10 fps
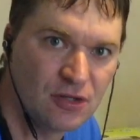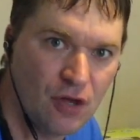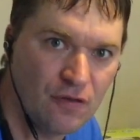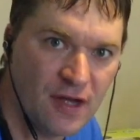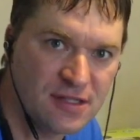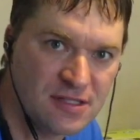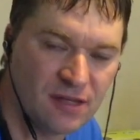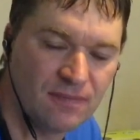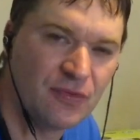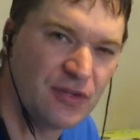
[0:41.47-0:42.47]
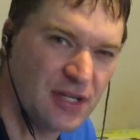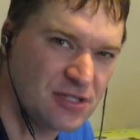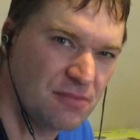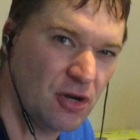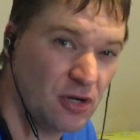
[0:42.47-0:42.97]
Go find some. Get
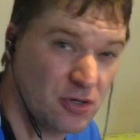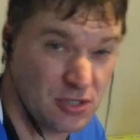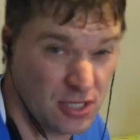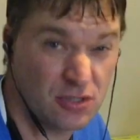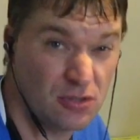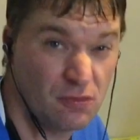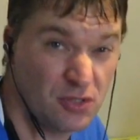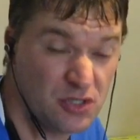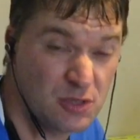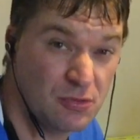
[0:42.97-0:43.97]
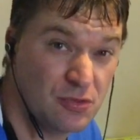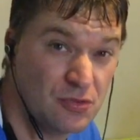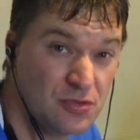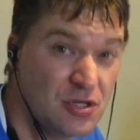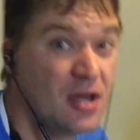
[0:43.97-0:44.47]
some markers, get 2 wooden
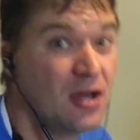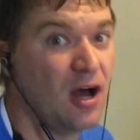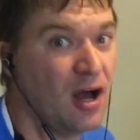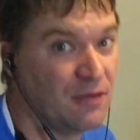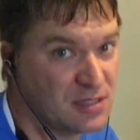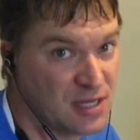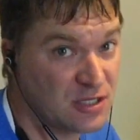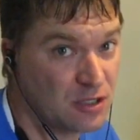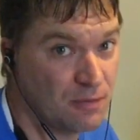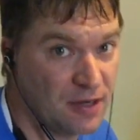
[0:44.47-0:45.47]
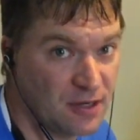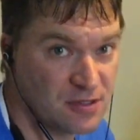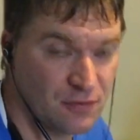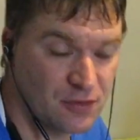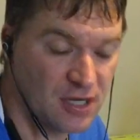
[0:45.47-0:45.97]
spoons. Obviously ask your parents
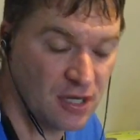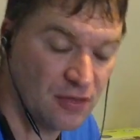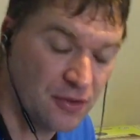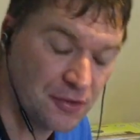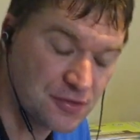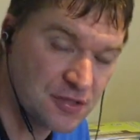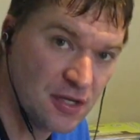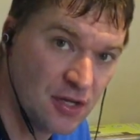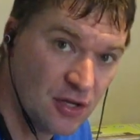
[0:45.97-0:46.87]
if you're taking those.